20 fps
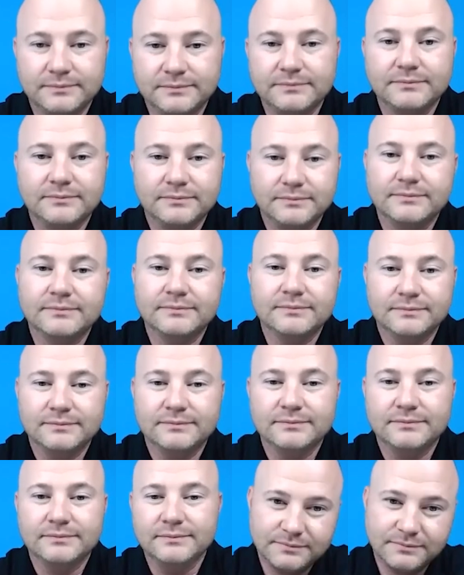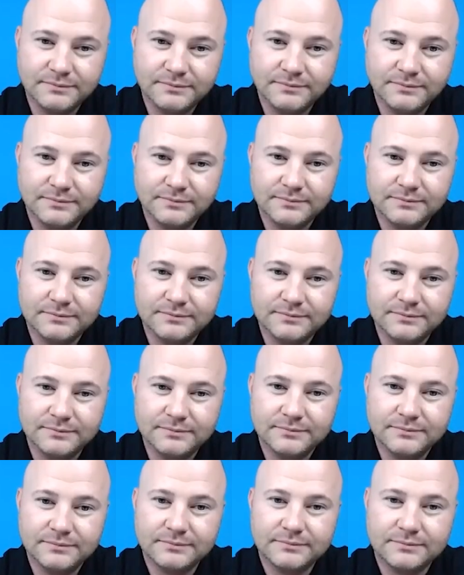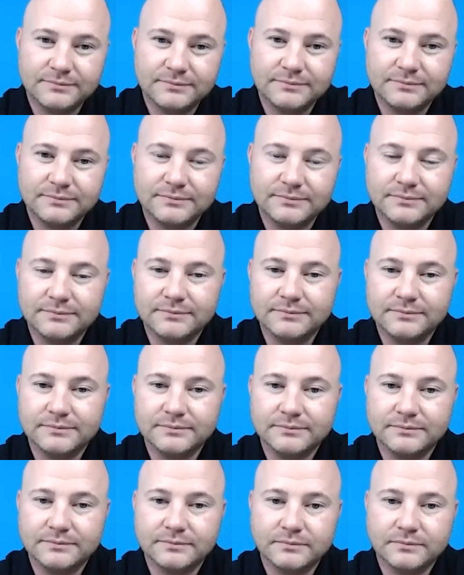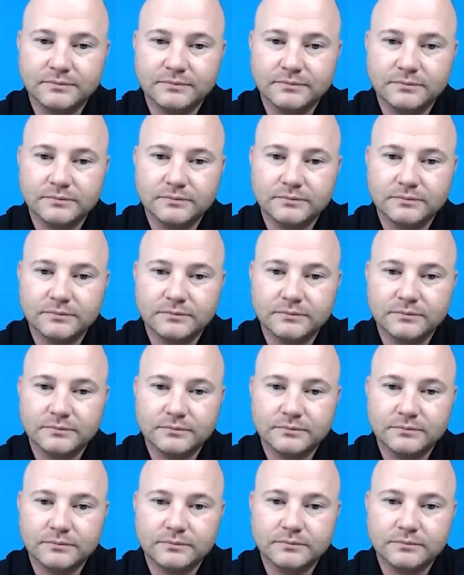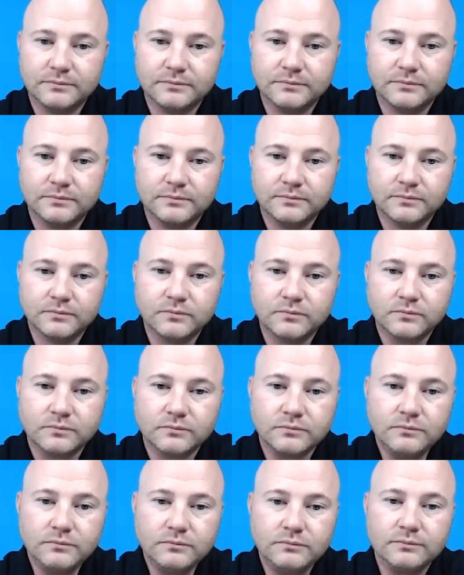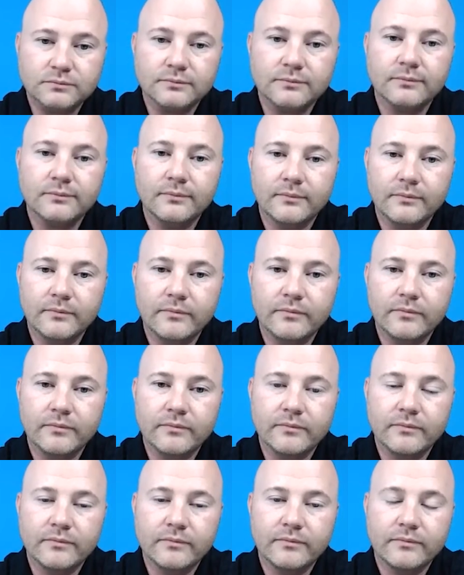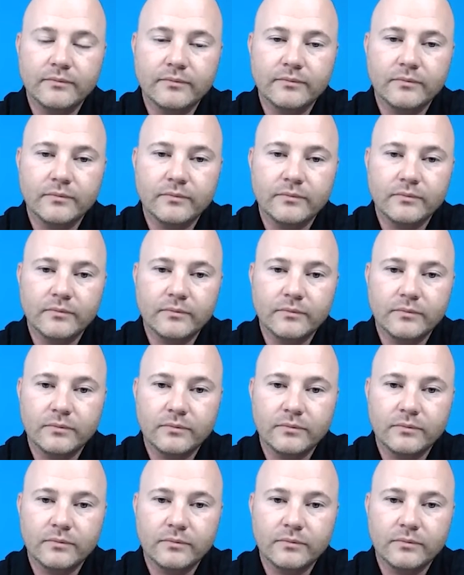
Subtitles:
(silent)